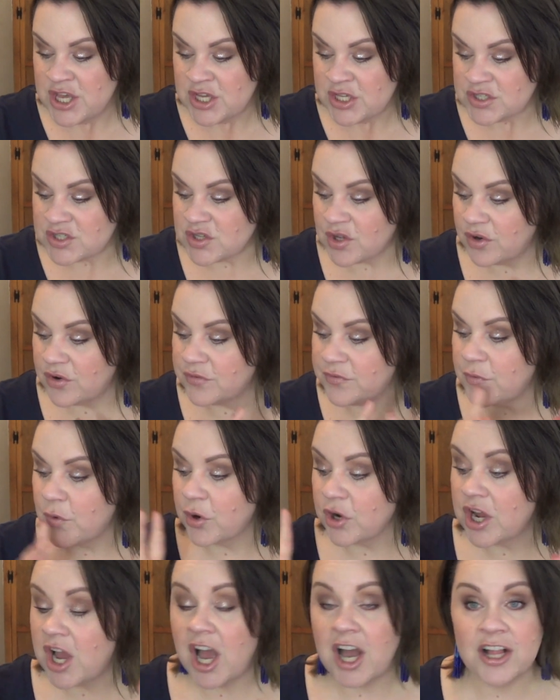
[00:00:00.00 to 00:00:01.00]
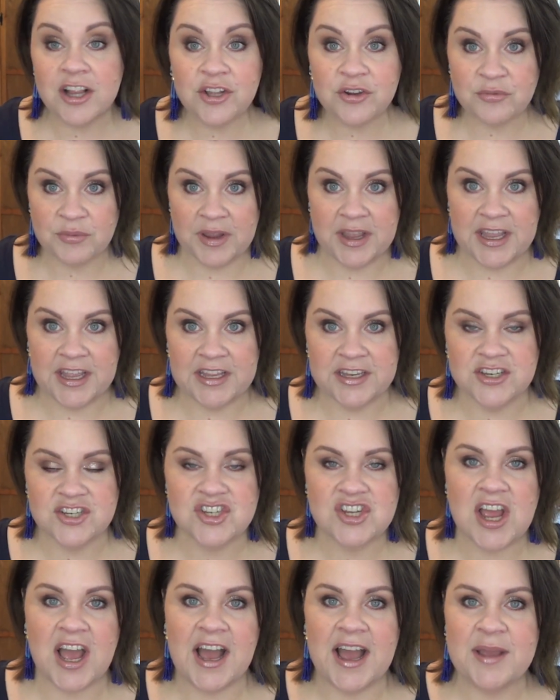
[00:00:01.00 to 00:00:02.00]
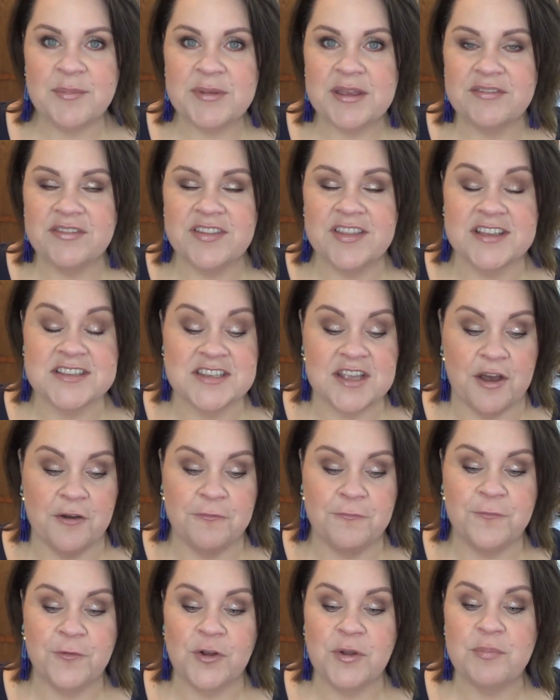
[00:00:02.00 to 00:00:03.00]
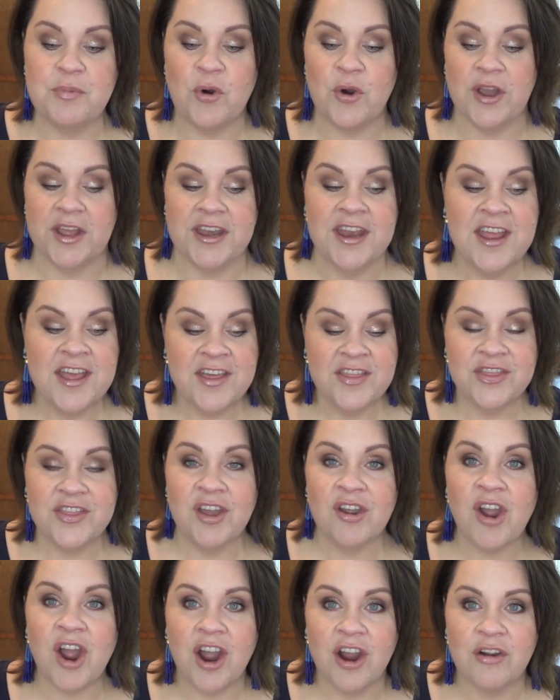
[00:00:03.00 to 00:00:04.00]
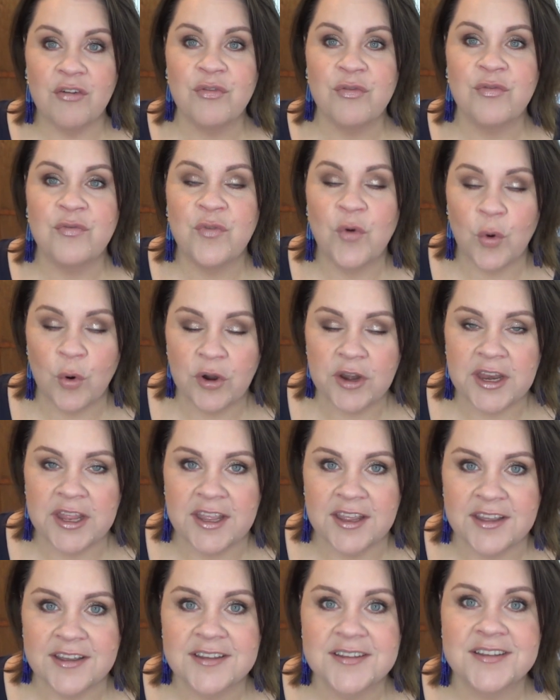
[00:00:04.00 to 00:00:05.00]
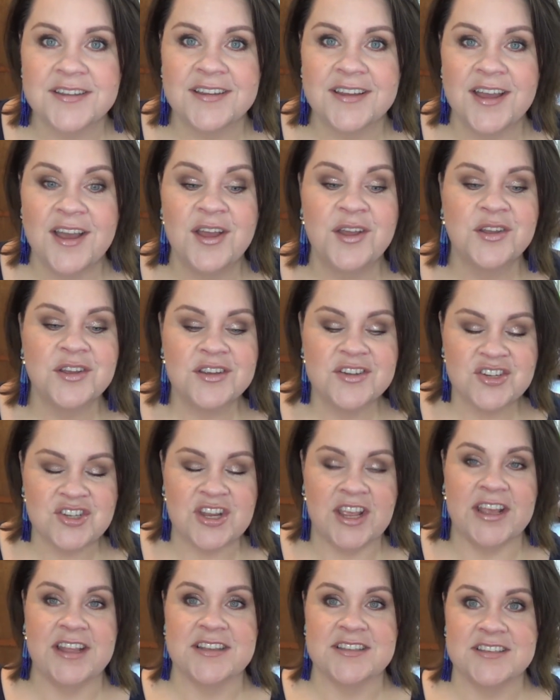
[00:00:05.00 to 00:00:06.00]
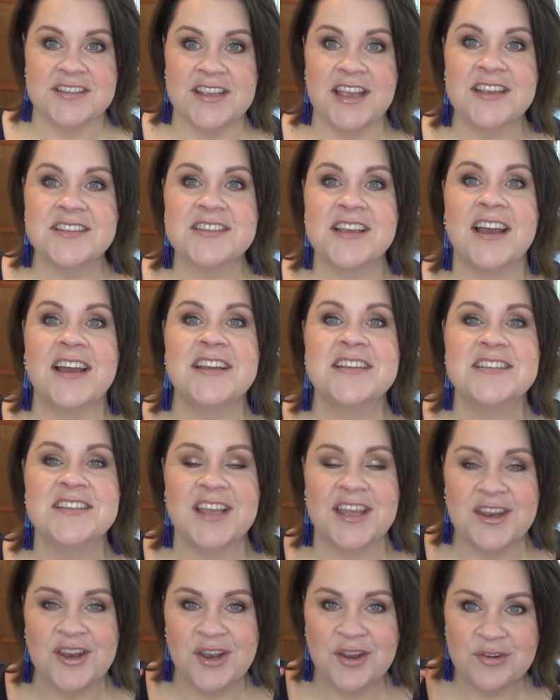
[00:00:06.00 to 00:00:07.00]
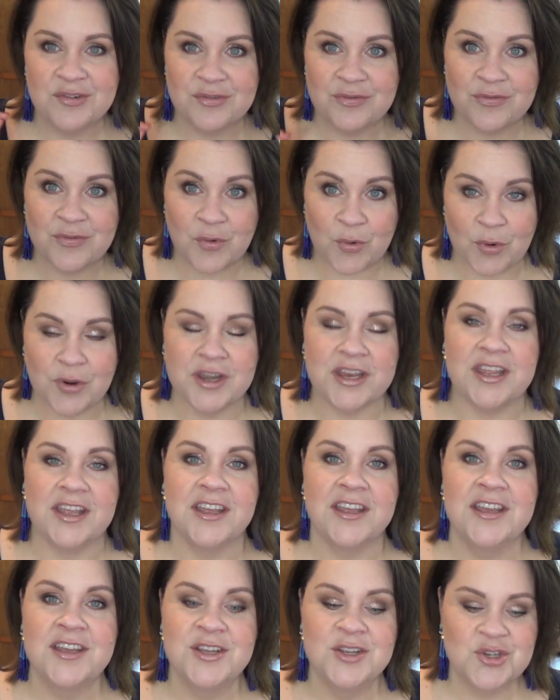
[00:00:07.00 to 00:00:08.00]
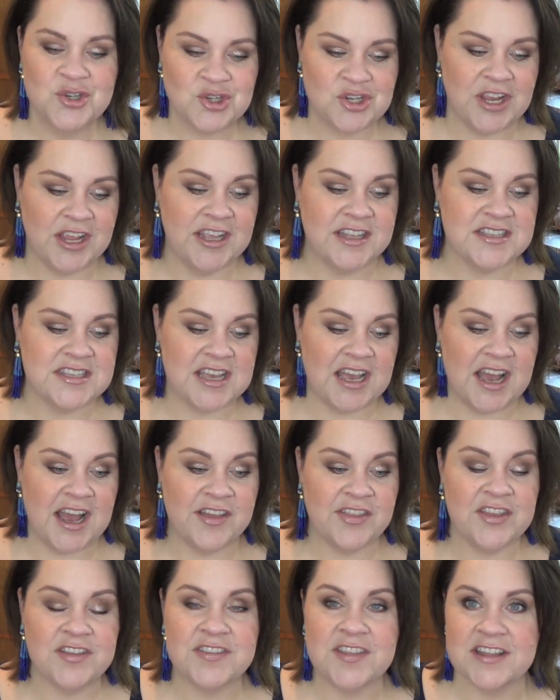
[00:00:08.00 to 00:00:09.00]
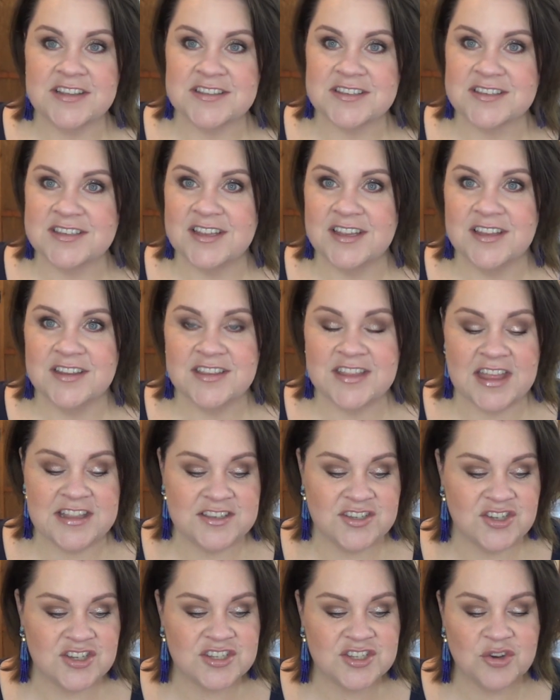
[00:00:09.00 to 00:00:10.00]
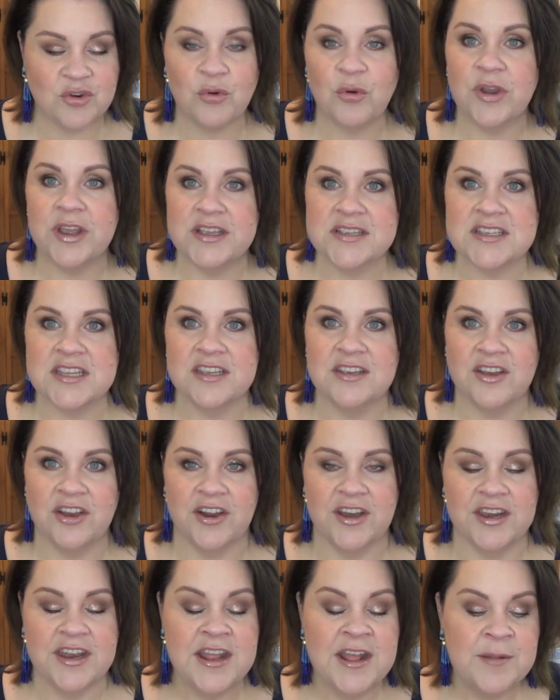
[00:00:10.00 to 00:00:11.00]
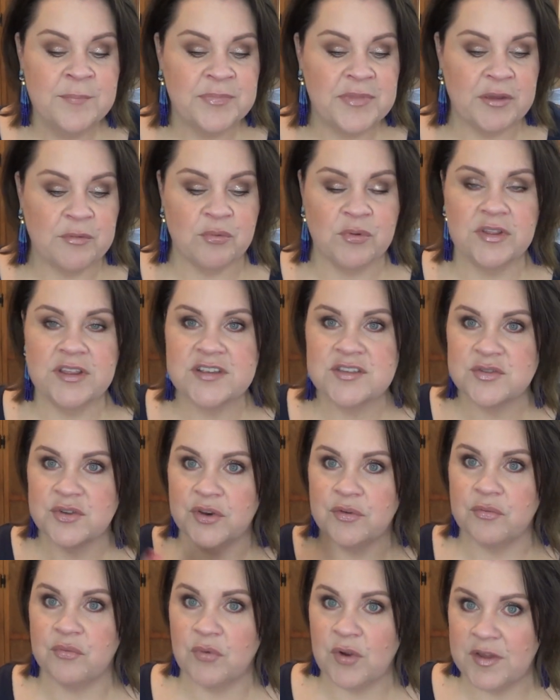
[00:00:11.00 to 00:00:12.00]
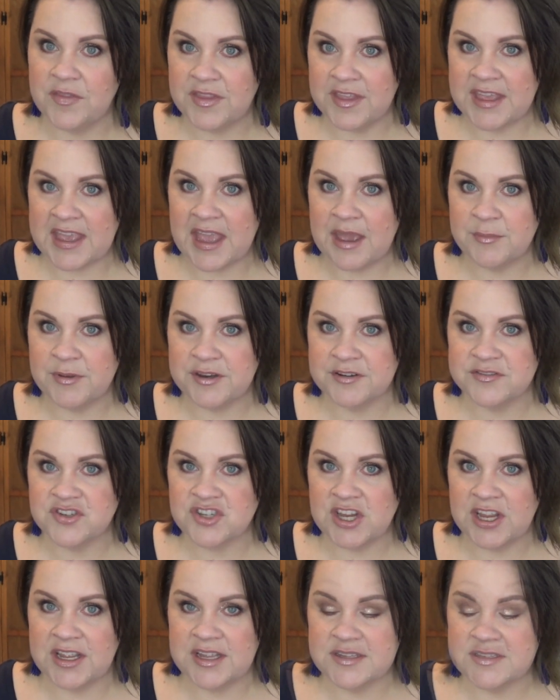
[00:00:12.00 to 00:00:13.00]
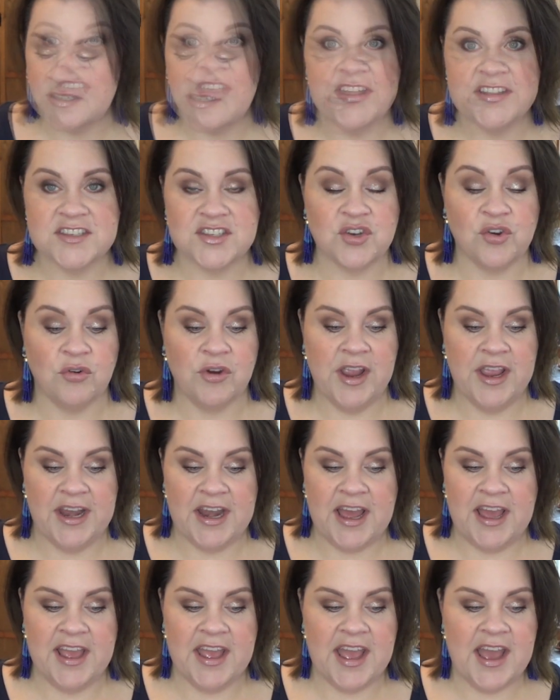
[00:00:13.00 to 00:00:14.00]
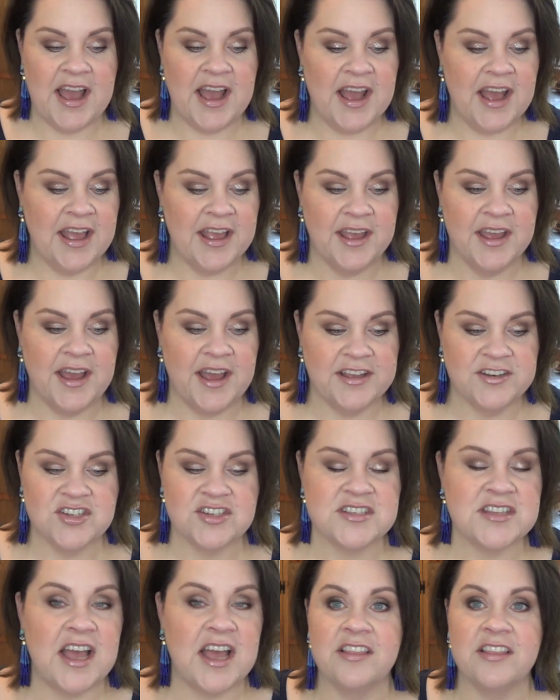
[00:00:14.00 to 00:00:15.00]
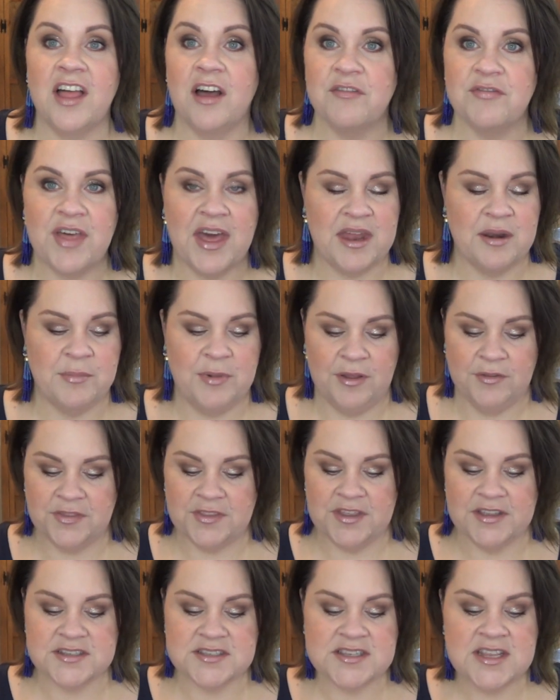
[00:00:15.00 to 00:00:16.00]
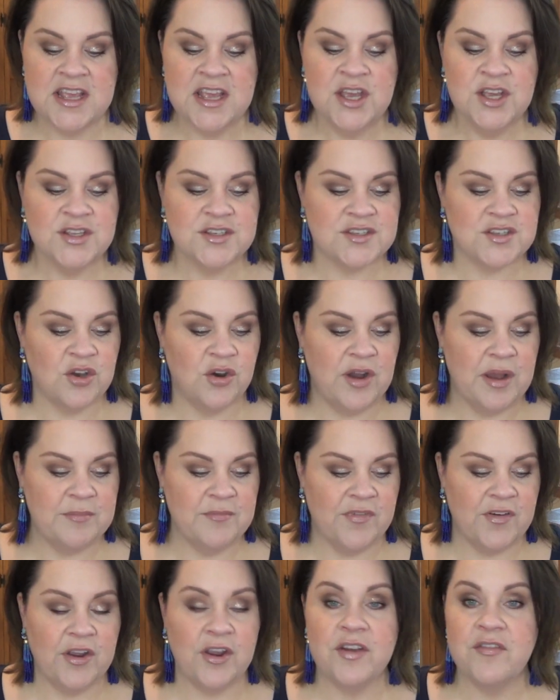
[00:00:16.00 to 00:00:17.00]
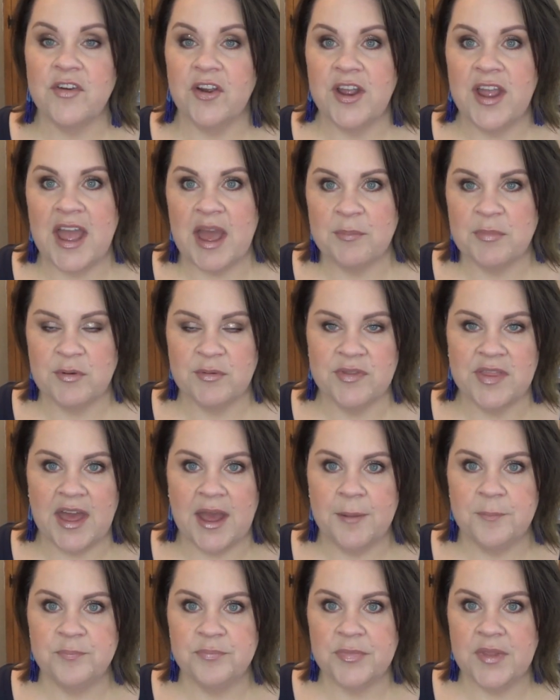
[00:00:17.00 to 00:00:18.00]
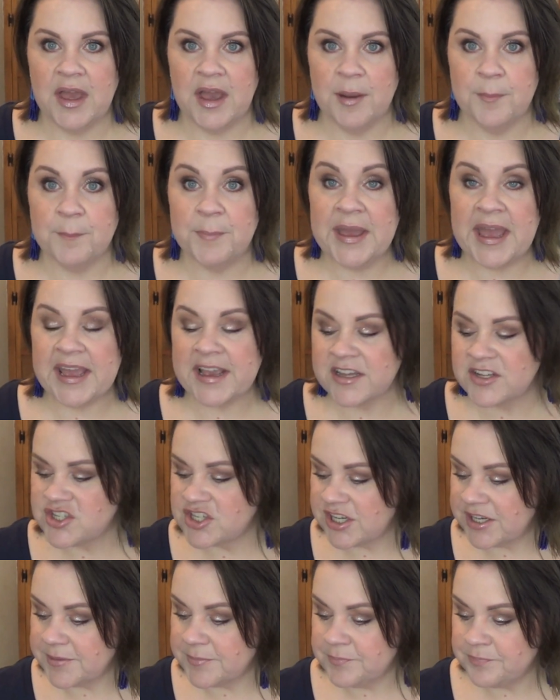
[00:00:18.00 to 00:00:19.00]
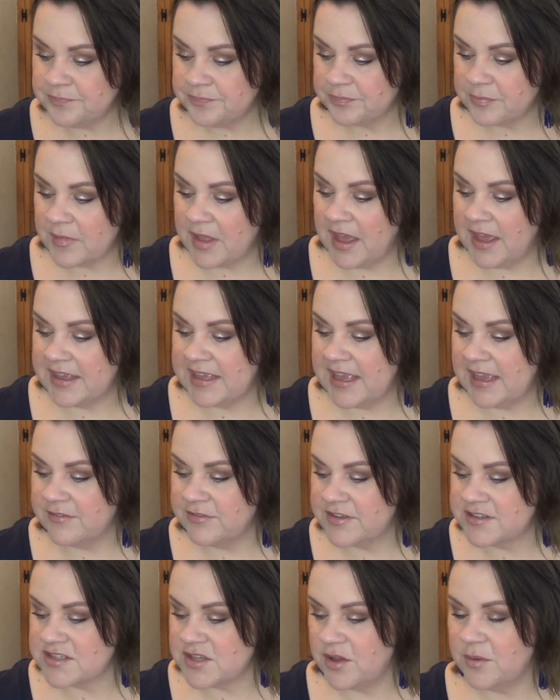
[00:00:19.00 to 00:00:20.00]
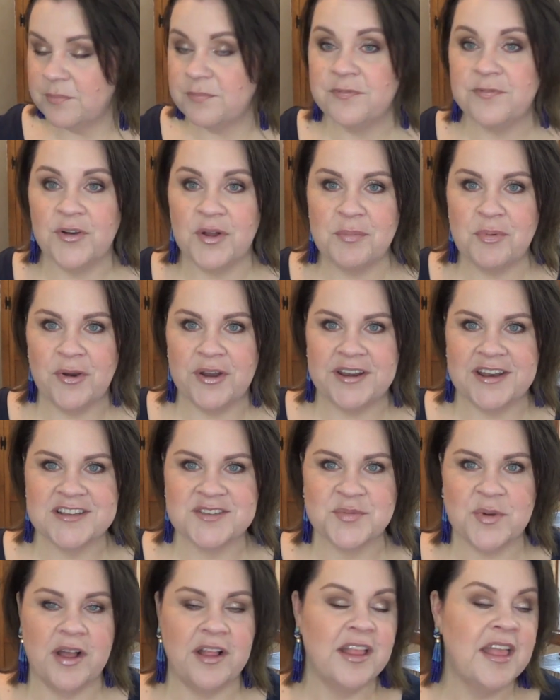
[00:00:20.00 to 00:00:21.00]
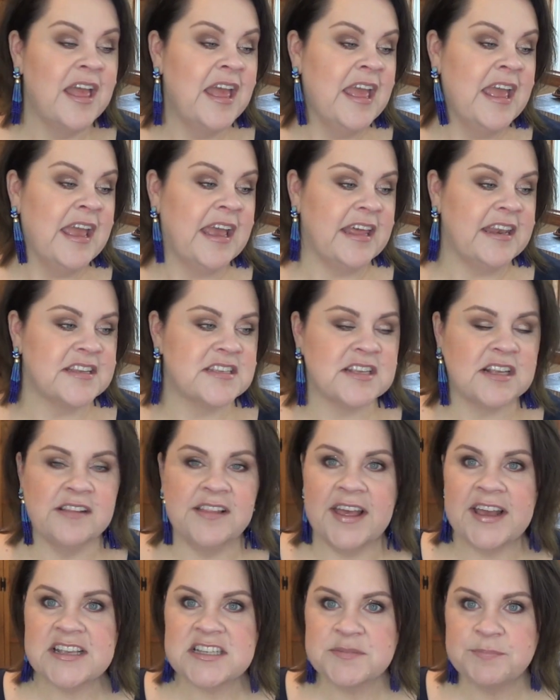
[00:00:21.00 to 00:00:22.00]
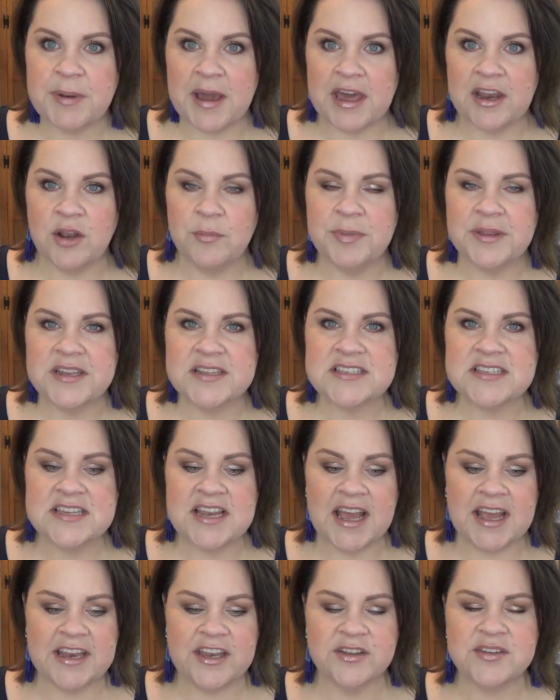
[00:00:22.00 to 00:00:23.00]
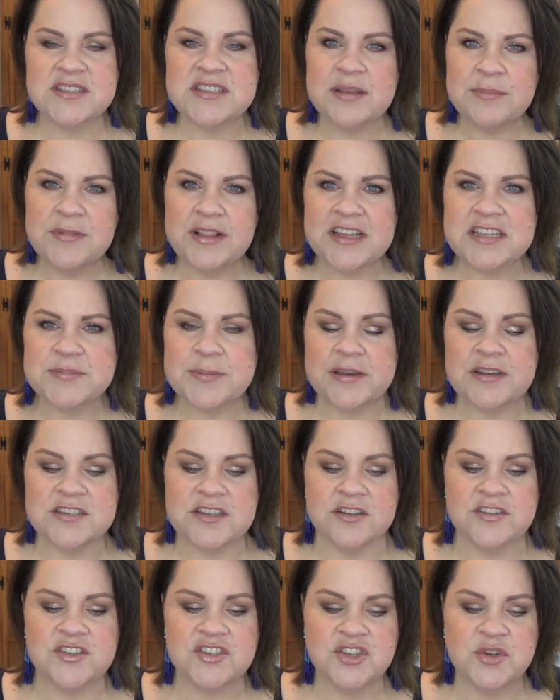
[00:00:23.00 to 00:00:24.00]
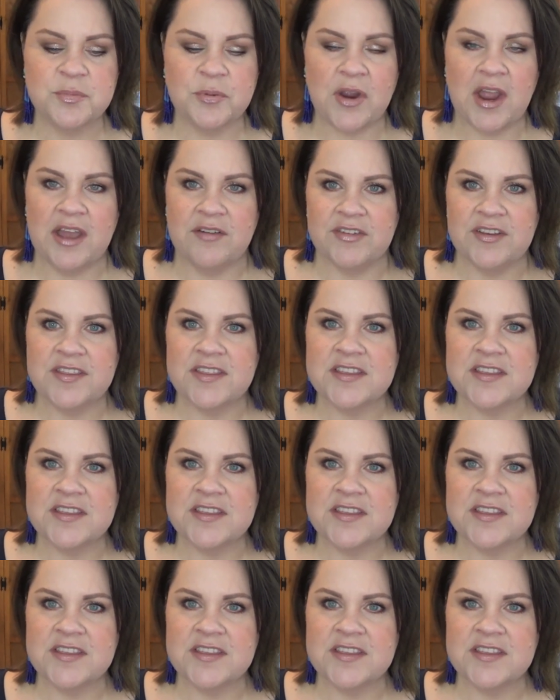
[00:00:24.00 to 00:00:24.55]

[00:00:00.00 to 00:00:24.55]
So for color range, I'm giving this a full point. There are 40 shades. Yes, I said 40 shades. I think that's that's just crazy good. They really sort of run the gamut of shades and that's great. I, I, I just, love that about this. So I'm very, very happy with that. Um, packaging, I gave this a full point as well. It is a glass bottle, but it's not, you know, some glass bottles are super heavy.